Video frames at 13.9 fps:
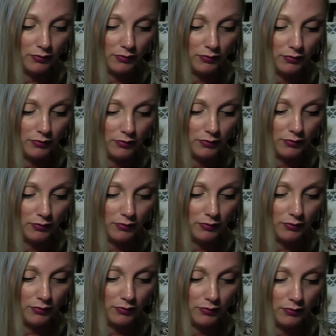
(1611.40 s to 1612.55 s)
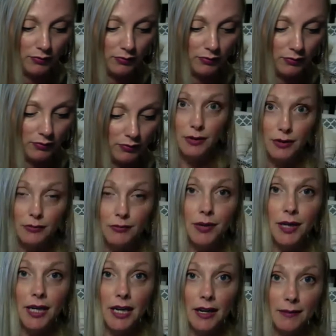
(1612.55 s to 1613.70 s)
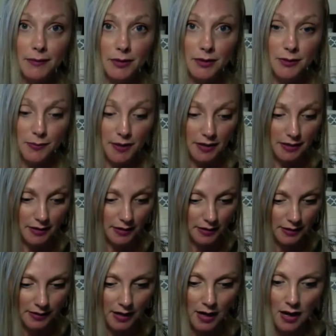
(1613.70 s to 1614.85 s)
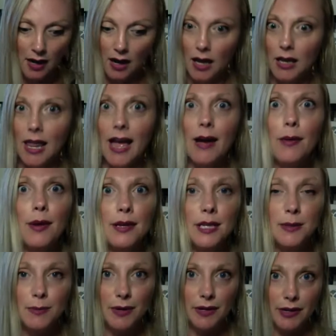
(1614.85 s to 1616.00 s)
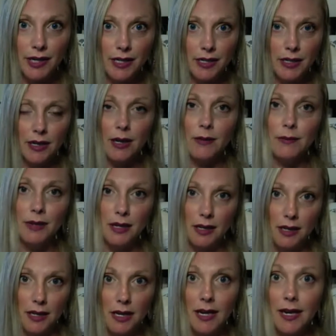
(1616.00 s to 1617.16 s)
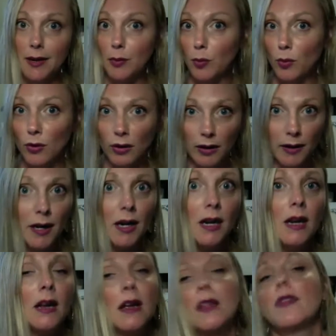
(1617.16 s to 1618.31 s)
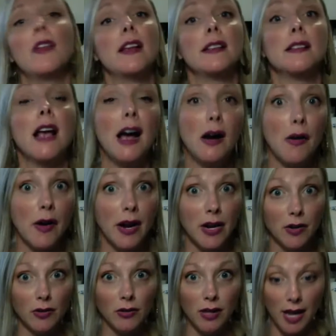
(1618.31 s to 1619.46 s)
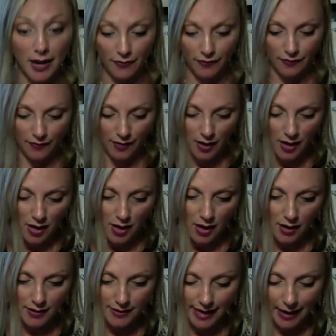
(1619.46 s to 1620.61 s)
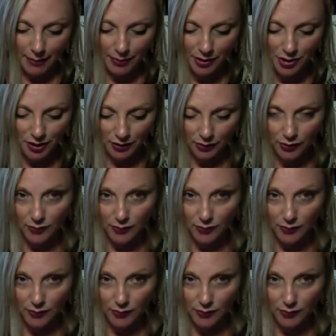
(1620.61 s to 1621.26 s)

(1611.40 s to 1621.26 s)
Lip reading: really taking care of you, picking up those pieces, allowing spirit to come in and work things out in your life, establishing those